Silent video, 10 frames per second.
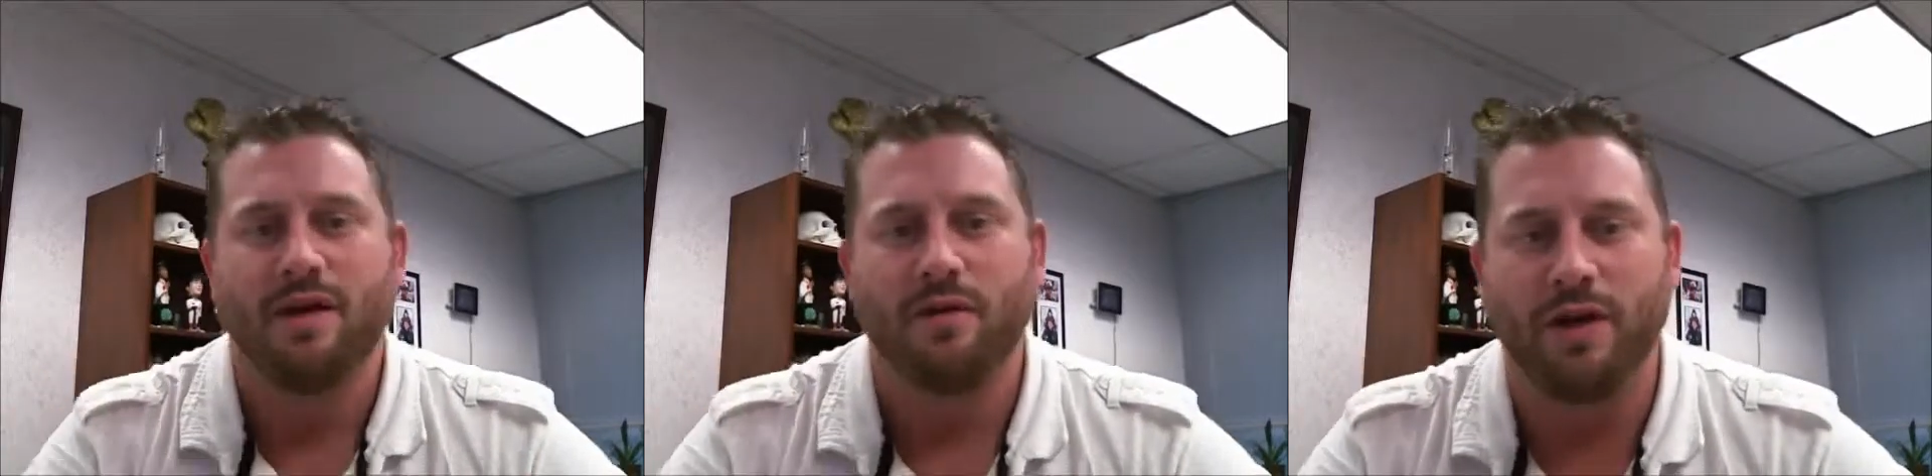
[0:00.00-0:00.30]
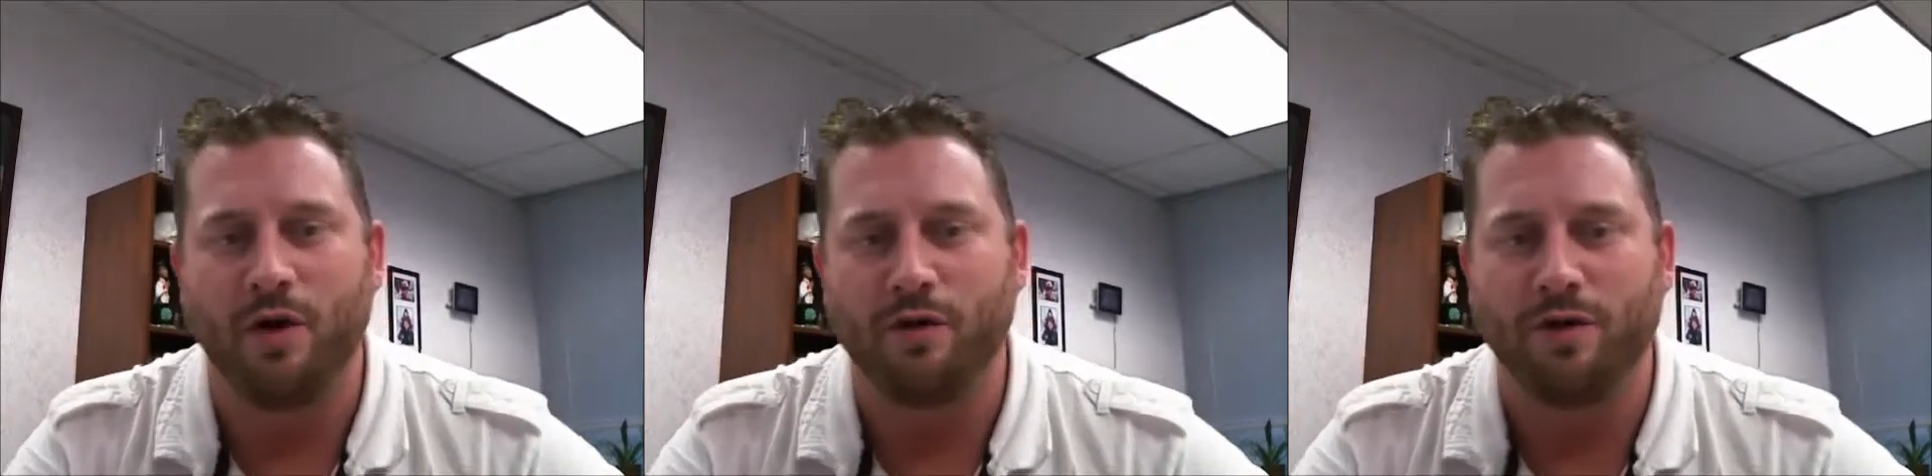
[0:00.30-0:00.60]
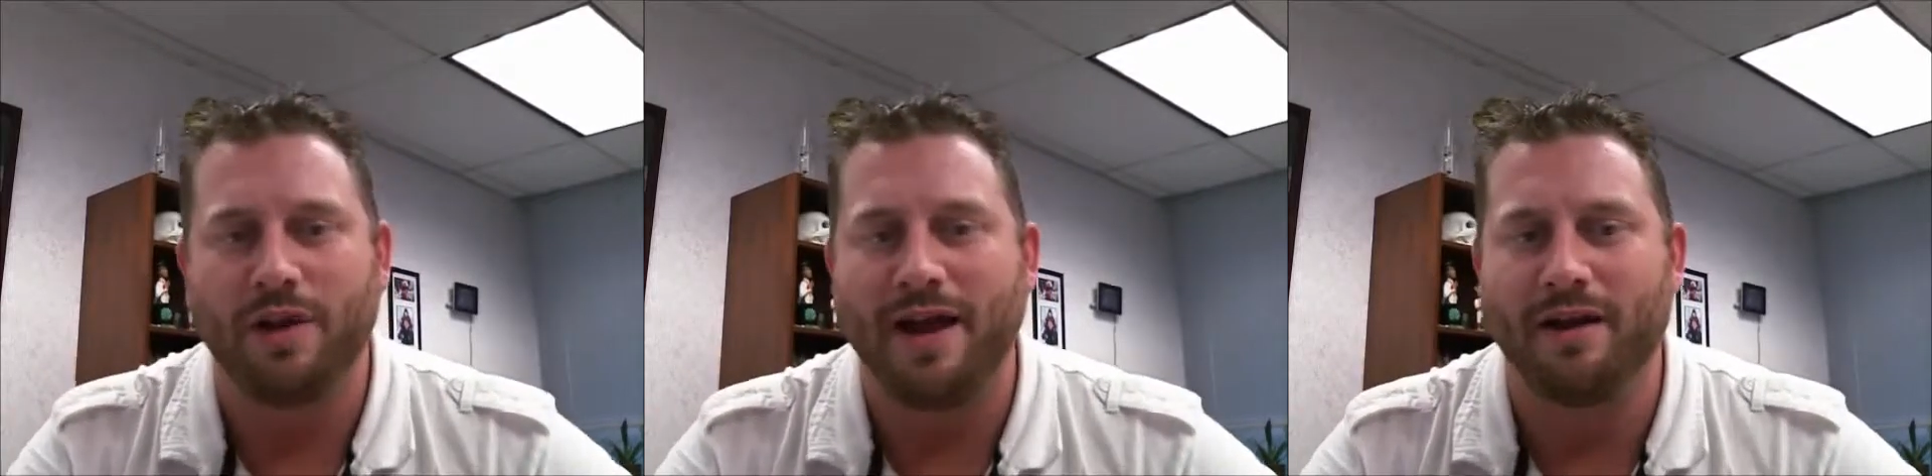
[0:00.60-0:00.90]
for
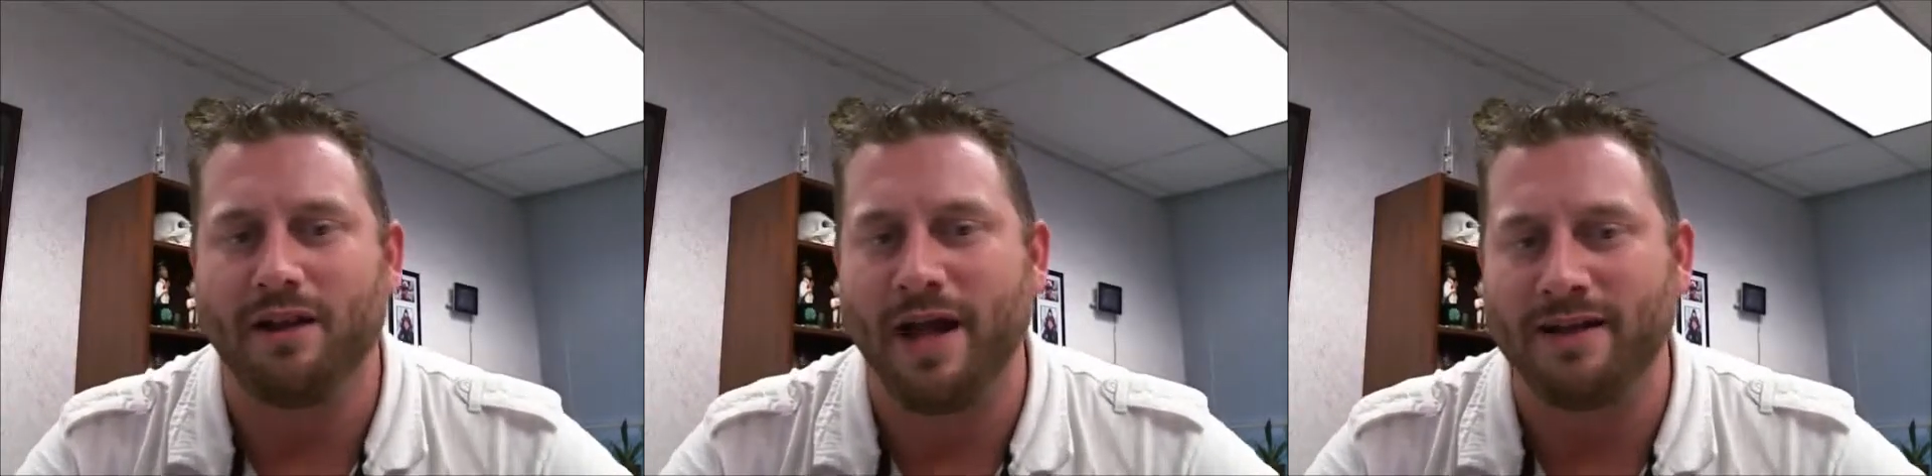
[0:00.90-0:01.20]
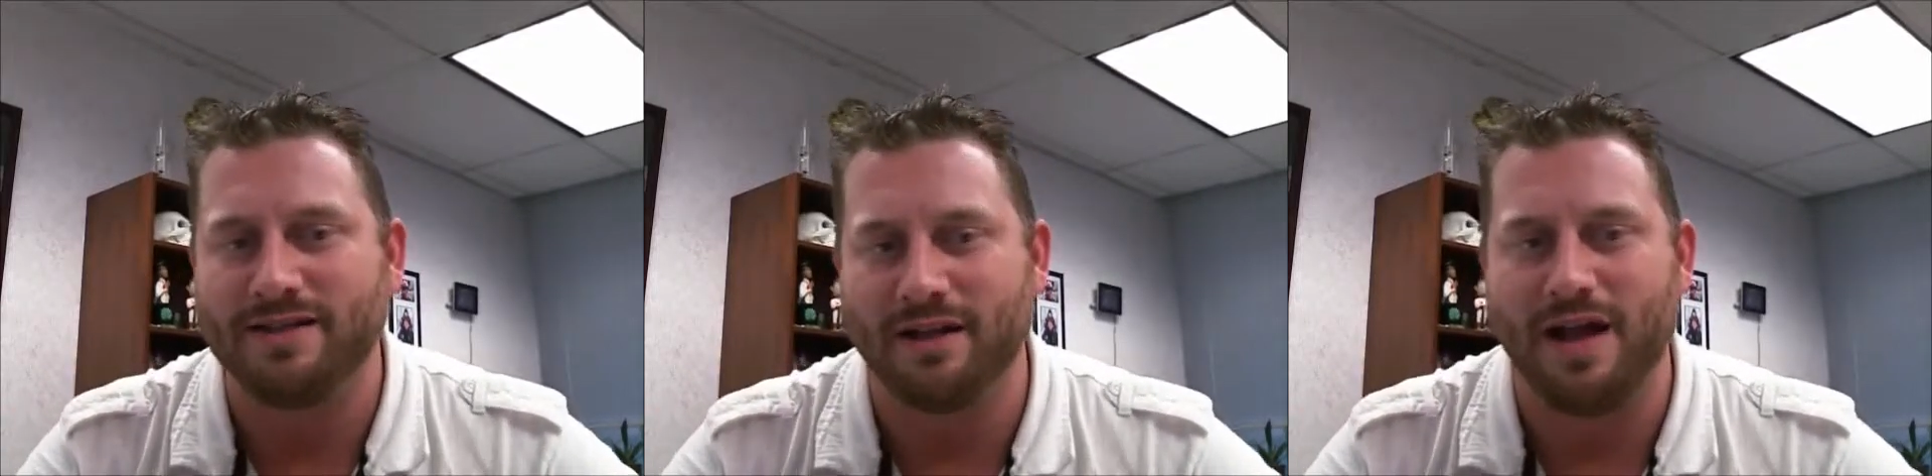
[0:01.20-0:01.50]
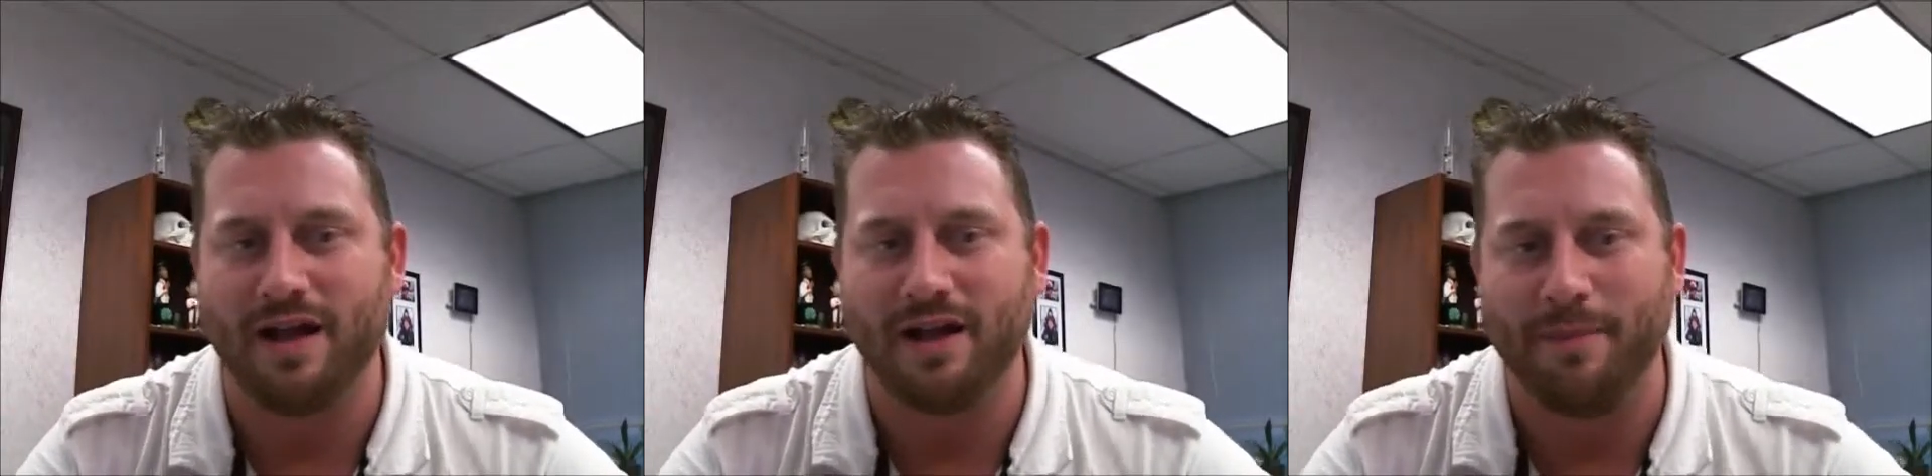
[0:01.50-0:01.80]
a lot of clients and a
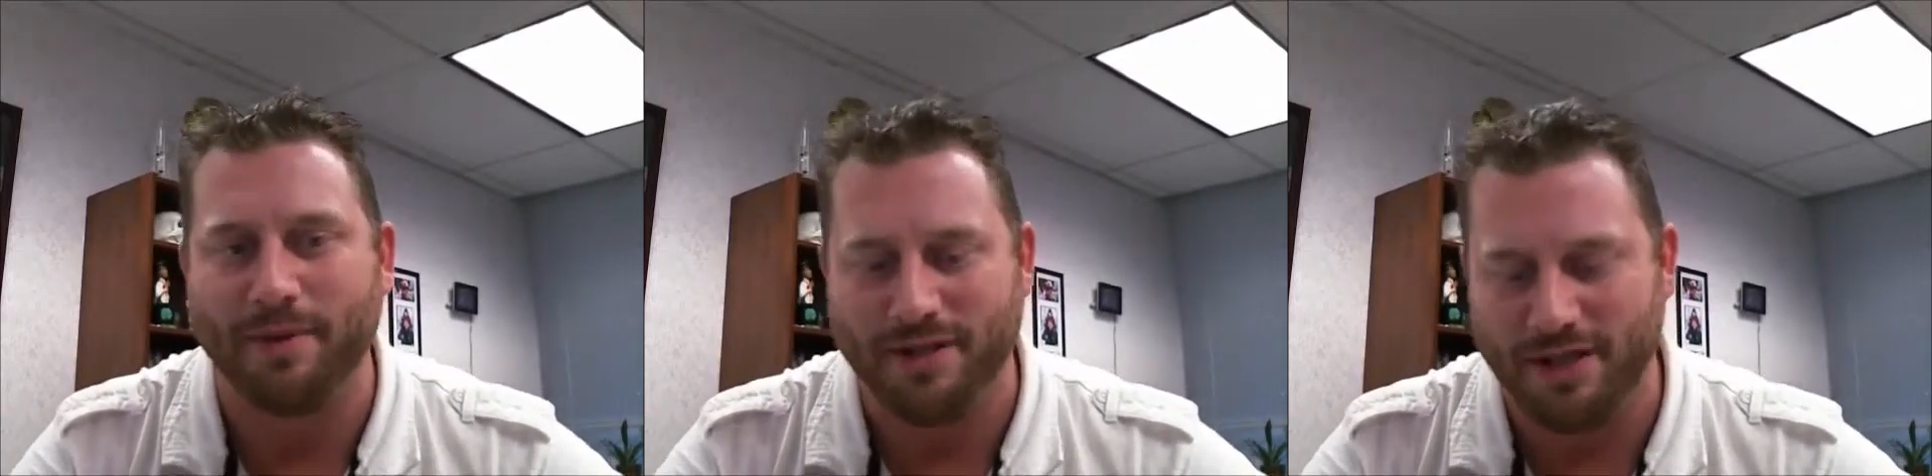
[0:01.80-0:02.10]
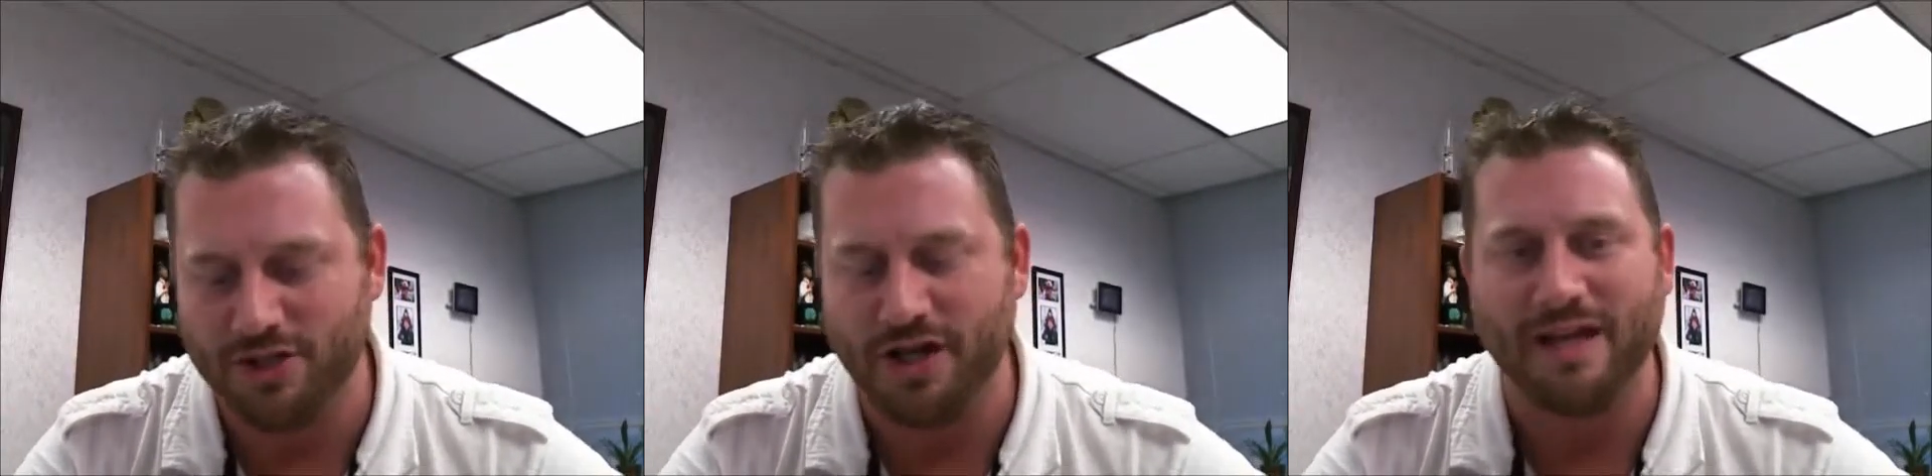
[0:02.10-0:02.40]
lot of competition,